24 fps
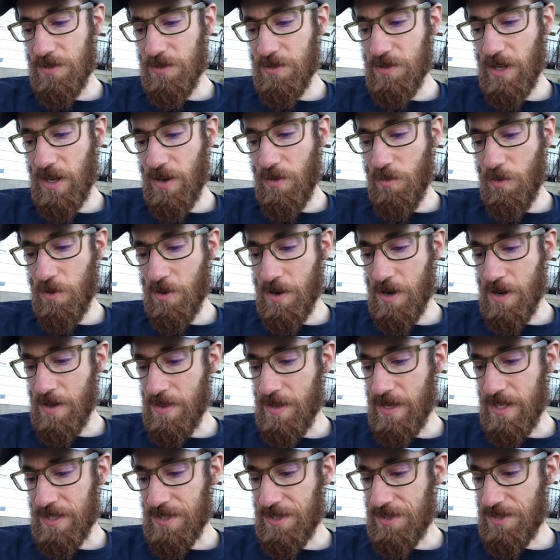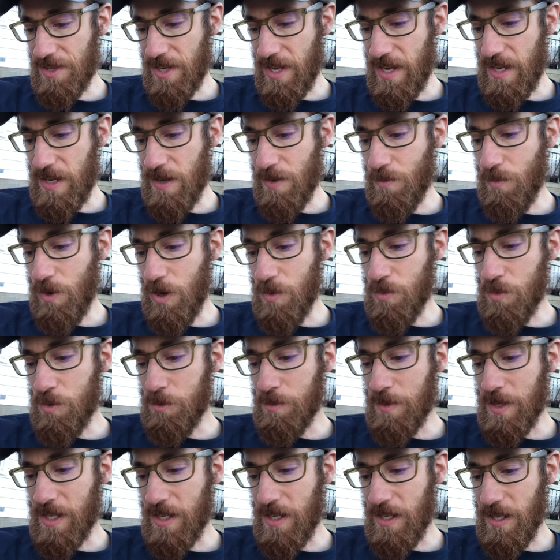Do not worry then, saying, what will
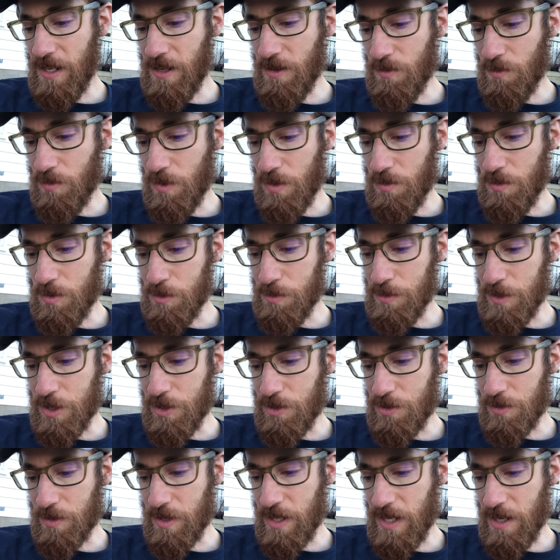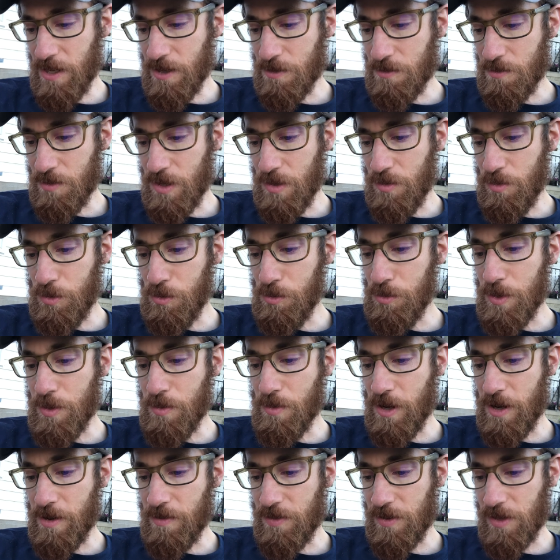we eat, what will we drink, or what will we
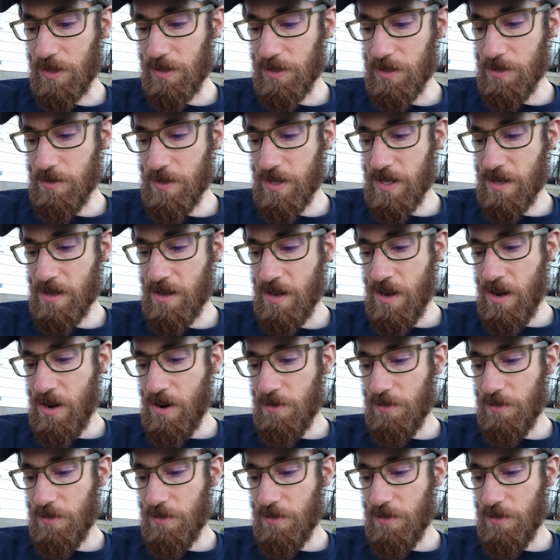wear for clothing?